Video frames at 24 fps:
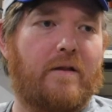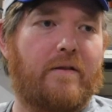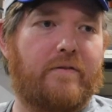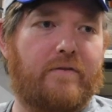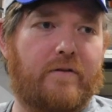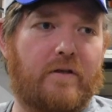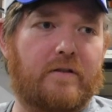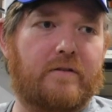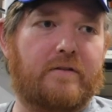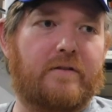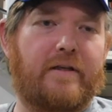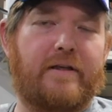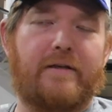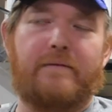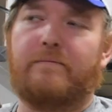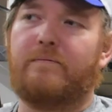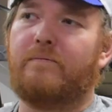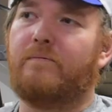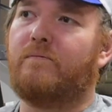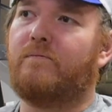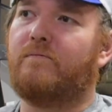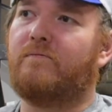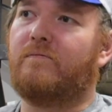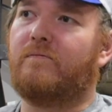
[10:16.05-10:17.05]
Thirdly,
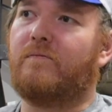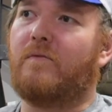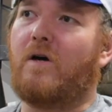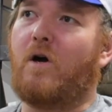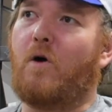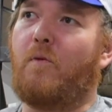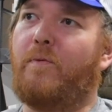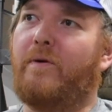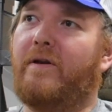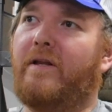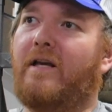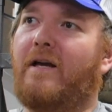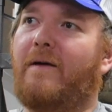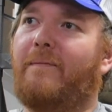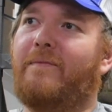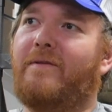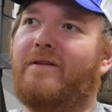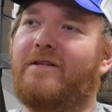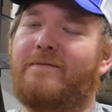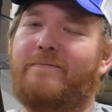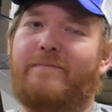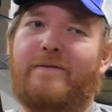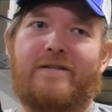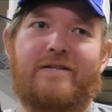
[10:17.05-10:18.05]
opening up
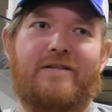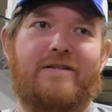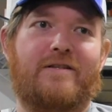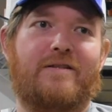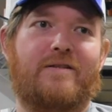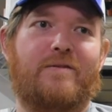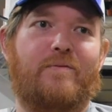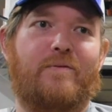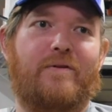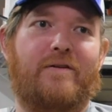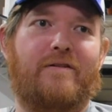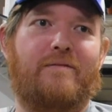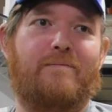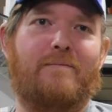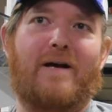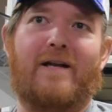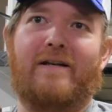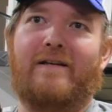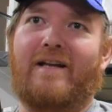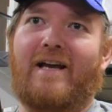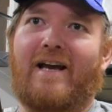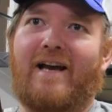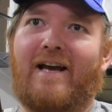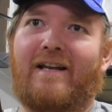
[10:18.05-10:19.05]
this business with my
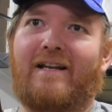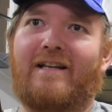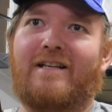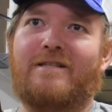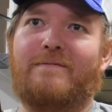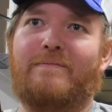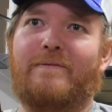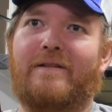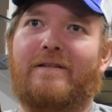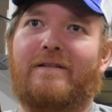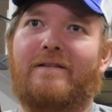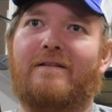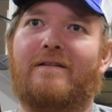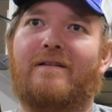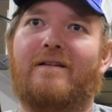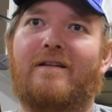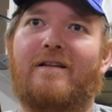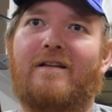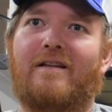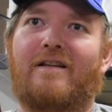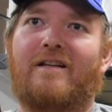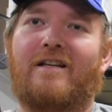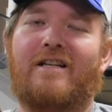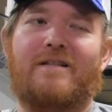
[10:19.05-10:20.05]
dad has been
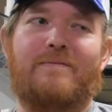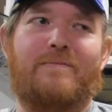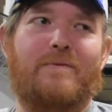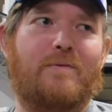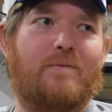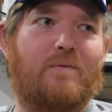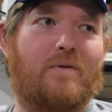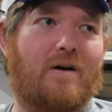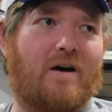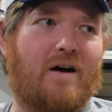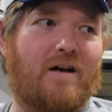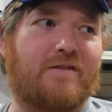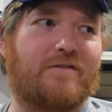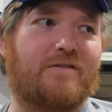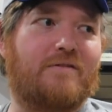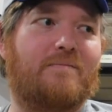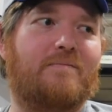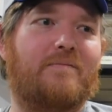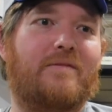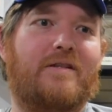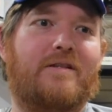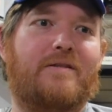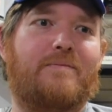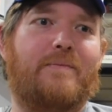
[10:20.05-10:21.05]

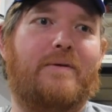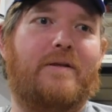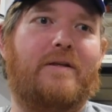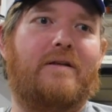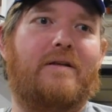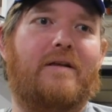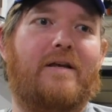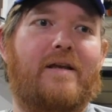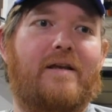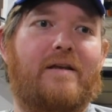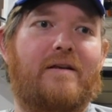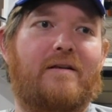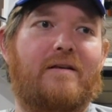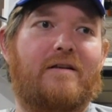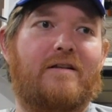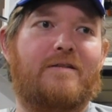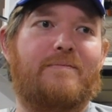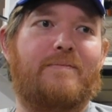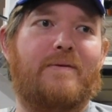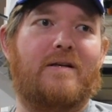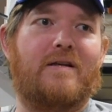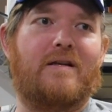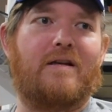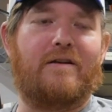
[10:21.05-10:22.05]
awesome. It's been
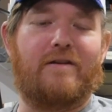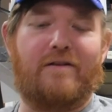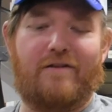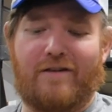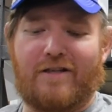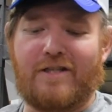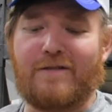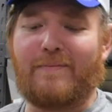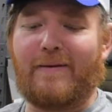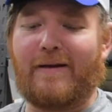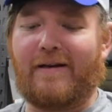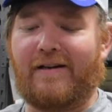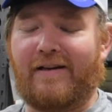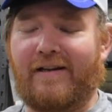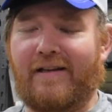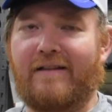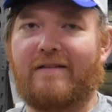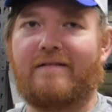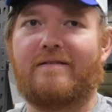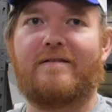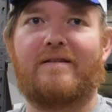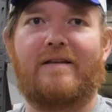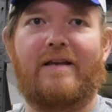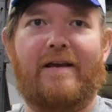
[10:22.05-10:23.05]
a good
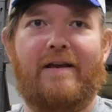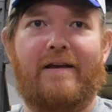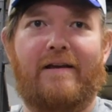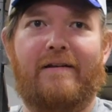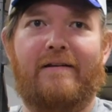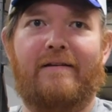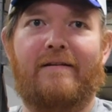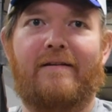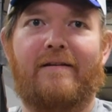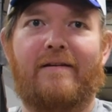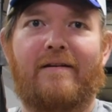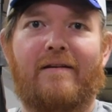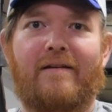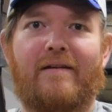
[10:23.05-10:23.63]
experience, and